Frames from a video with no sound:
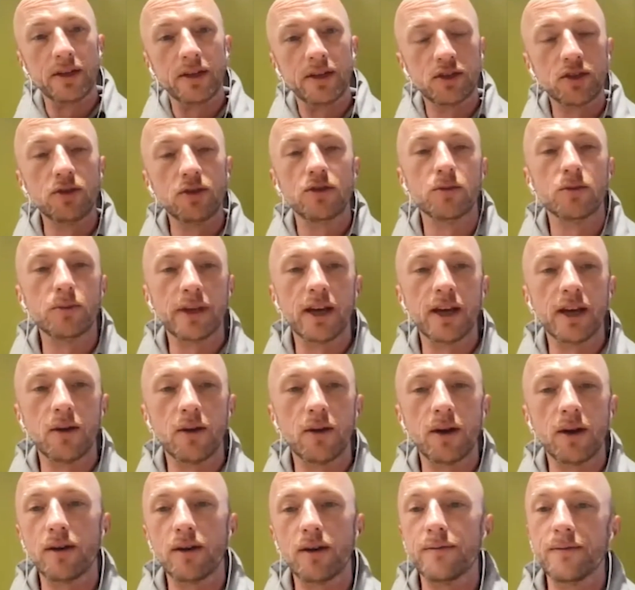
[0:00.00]
As soon as we go
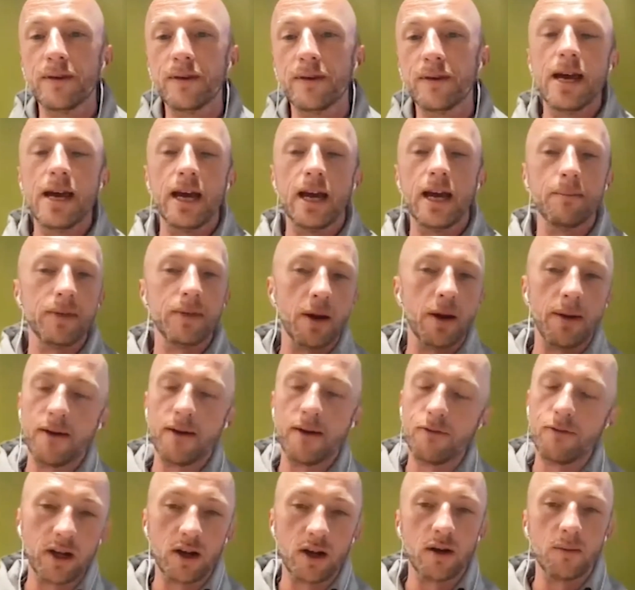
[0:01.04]
live,
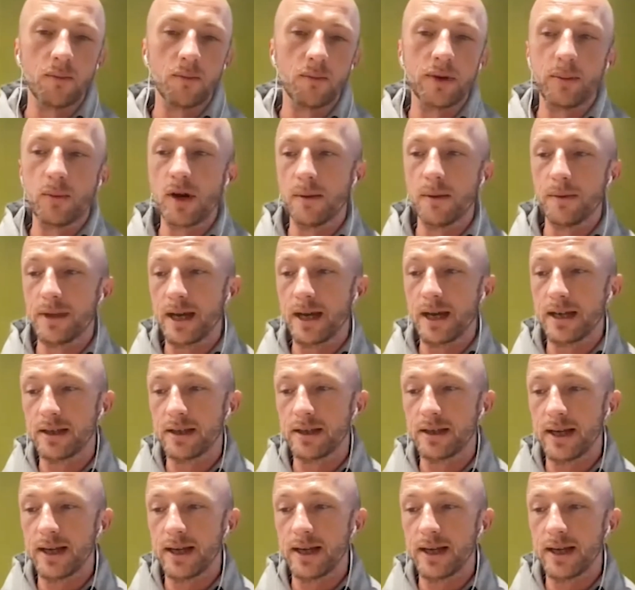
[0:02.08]
every client we work with has